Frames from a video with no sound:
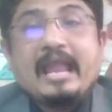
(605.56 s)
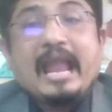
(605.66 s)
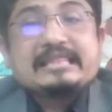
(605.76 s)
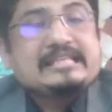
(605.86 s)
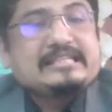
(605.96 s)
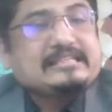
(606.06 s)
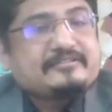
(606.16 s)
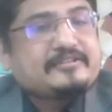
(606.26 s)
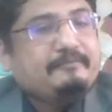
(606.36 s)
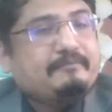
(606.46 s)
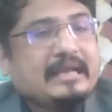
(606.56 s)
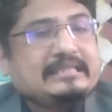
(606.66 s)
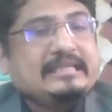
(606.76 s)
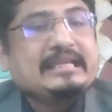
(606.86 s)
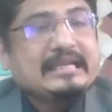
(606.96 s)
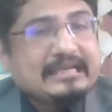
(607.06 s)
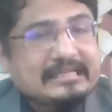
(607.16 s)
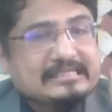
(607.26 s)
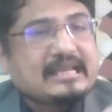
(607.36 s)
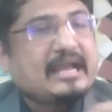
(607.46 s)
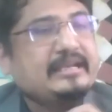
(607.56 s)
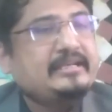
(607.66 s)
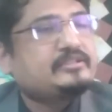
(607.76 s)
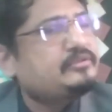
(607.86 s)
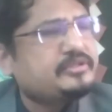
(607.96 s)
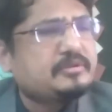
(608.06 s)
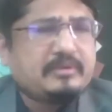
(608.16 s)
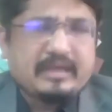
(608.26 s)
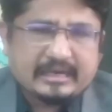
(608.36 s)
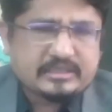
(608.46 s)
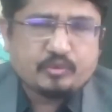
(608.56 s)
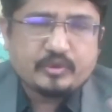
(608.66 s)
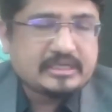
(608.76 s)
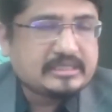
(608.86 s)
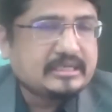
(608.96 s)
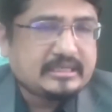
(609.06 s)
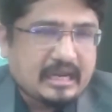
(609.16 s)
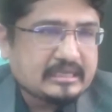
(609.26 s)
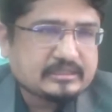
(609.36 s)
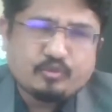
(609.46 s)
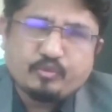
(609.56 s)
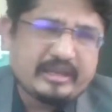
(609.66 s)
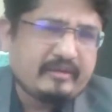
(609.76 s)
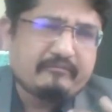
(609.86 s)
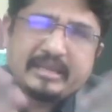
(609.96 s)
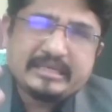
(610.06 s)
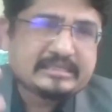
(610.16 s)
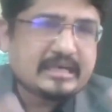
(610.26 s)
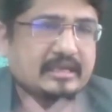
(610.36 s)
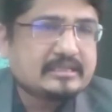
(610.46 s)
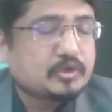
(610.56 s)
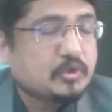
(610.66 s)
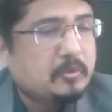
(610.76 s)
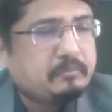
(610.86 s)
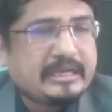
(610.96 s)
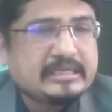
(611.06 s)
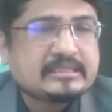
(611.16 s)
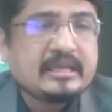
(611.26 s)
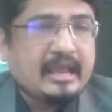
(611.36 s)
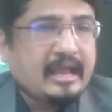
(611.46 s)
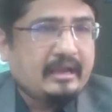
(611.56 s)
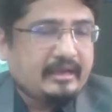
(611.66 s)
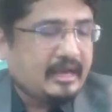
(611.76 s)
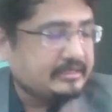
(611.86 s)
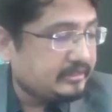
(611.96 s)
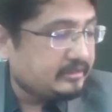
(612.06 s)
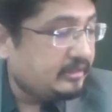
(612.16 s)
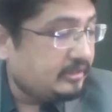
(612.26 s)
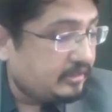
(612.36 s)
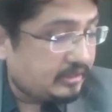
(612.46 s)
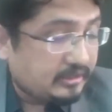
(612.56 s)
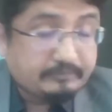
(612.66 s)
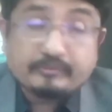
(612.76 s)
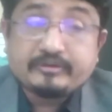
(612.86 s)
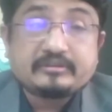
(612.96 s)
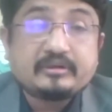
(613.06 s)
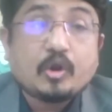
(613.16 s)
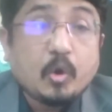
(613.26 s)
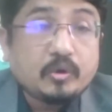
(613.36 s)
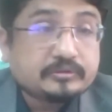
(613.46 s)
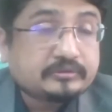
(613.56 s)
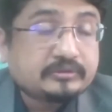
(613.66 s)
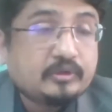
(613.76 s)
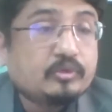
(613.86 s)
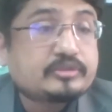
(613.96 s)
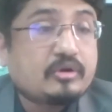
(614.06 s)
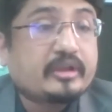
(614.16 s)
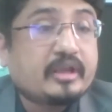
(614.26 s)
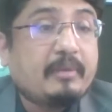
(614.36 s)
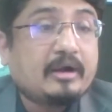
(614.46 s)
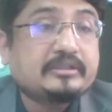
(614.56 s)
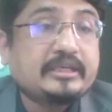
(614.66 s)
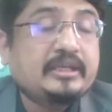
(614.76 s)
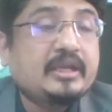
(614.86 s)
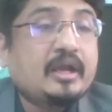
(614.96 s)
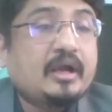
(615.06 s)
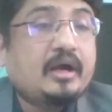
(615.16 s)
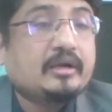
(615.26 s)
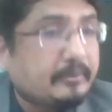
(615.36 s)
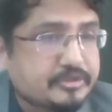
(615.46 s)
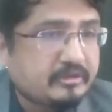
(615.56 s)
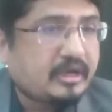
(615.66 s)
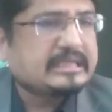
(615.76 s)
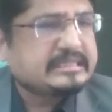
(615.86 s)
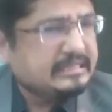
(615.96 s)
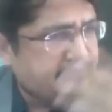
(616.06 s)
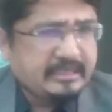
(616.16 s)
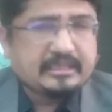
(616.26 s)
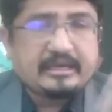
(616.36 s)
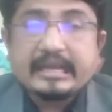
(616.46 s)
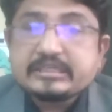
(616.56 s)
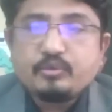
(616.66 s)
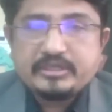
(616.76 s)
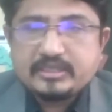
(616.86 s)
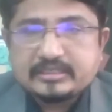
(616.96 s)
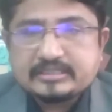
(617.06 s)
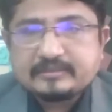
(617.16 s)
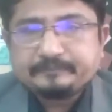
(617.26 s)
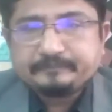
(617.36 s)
And this is achieved by the designing suitable activities and tasks. We give mini tasks, role plays. I think Professor Ghosh was talking about the Damshirats and many other activities.